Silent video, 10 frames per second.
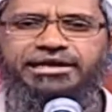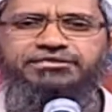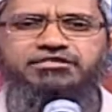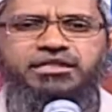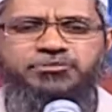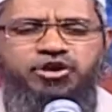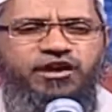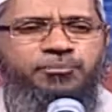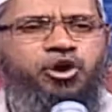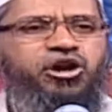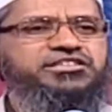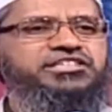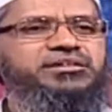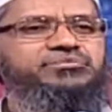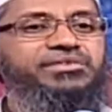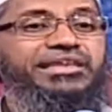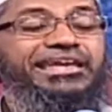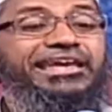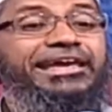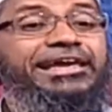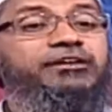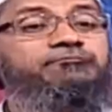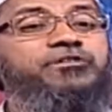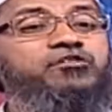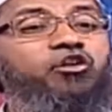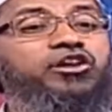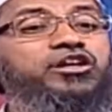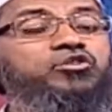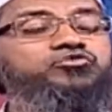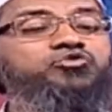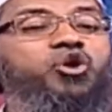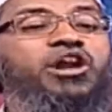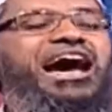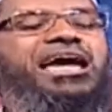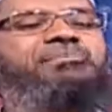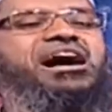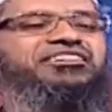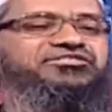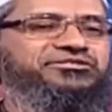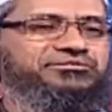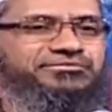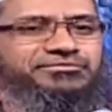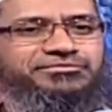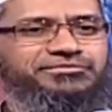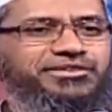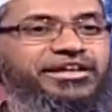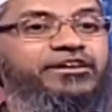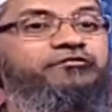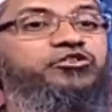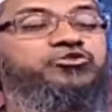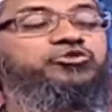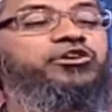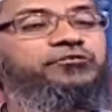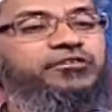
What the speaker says: in the subject of embryology, if we wanted to score high marks, we used to